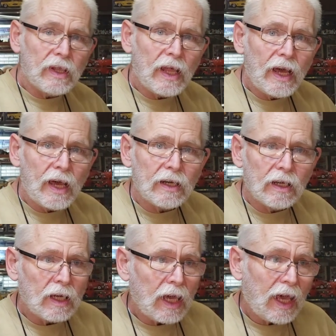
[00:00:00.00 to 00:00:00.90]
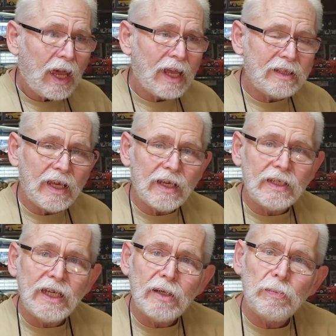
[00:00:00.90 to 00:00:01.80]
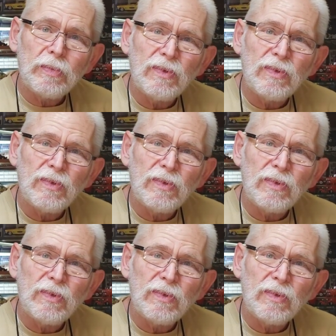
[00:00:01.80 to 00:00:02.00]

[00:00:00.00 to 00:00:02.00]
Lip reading: of that, and they keep